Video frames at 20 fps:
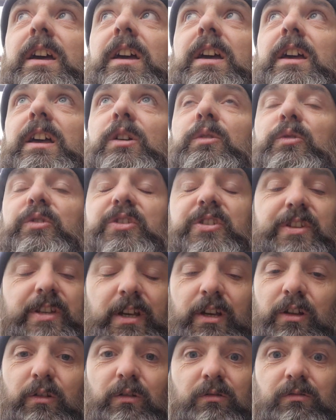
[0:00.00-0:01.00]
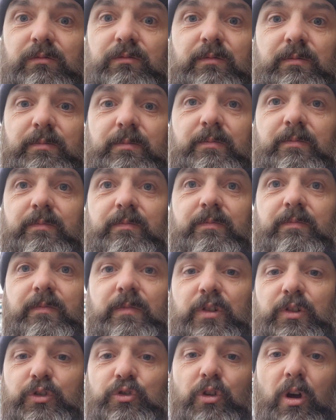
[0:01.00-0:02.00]
it will still
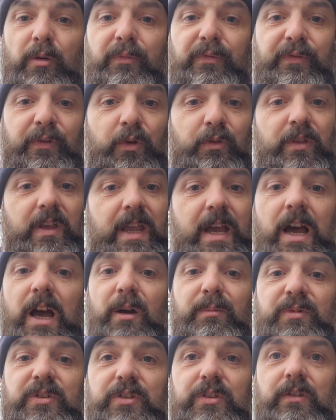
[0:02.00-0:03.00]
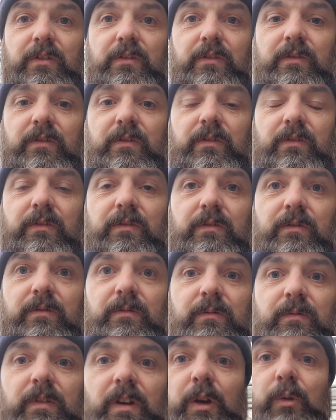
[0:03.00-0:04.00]
drop through the gaps.
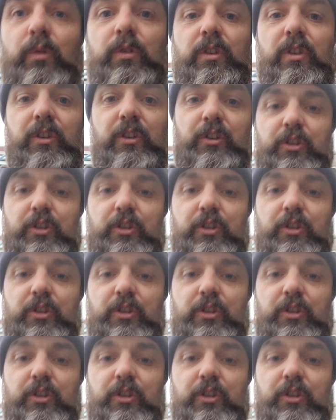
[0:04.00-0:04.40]
And as